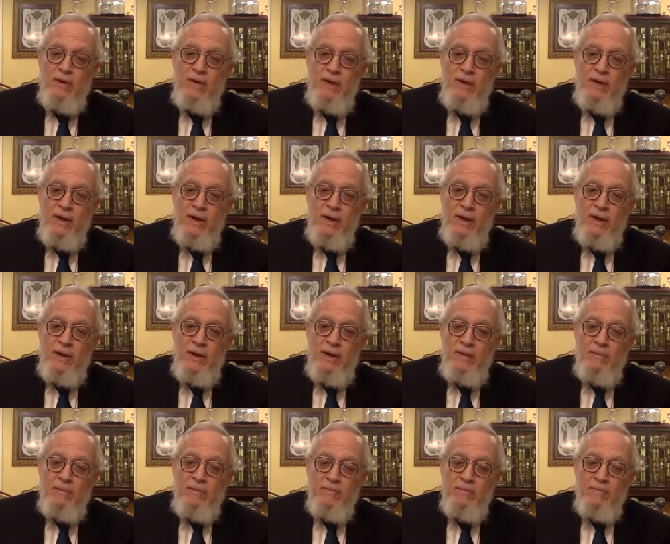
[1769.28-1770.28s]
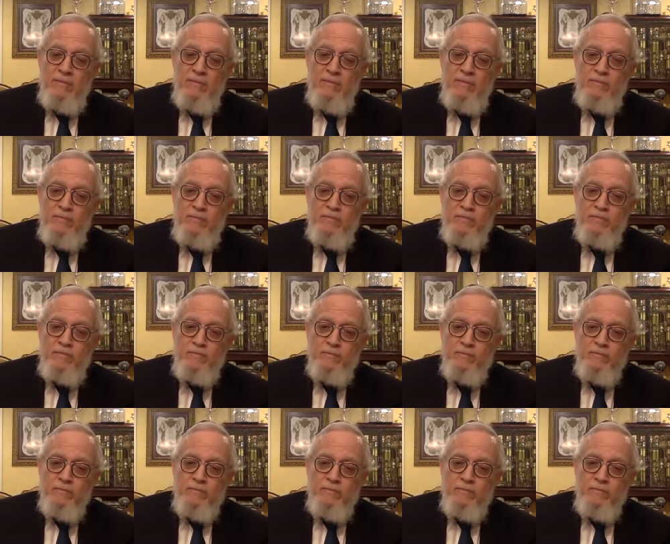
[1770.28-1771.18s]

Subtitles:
No one is speaking in this clip.